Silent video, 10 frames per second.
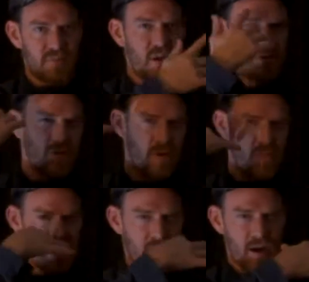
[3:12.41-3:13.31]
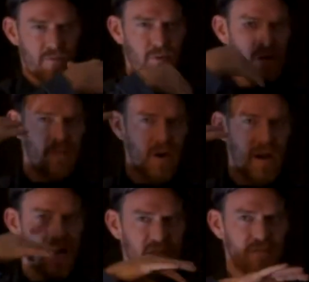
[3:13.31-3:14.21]
Make sure you're being careful of your
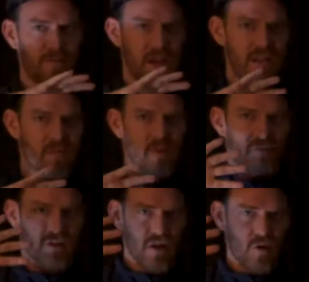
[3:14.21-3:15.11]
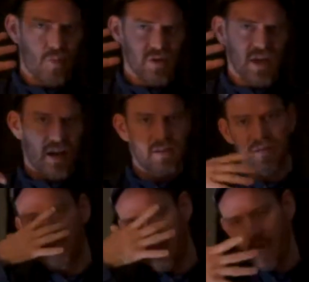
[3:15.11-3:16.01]
eyes and face. Move slow,
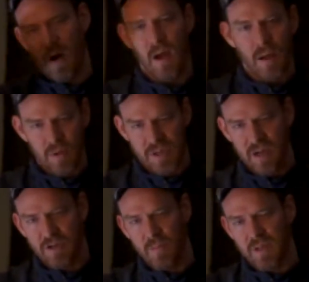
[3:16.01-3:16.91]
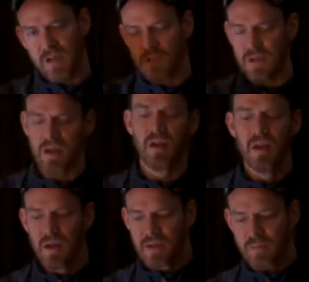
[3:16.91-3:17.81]
protect, wear eye protection potentially.
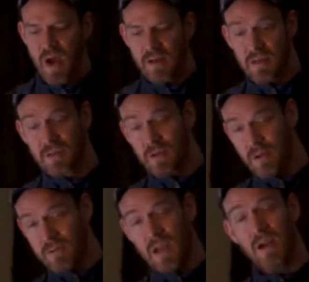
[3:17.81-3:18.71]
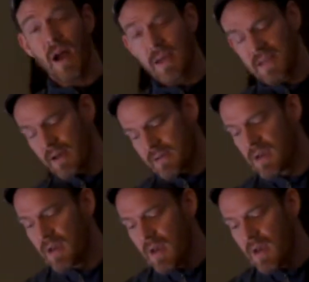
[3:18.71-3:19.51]
Practice so you don't take your eyes out.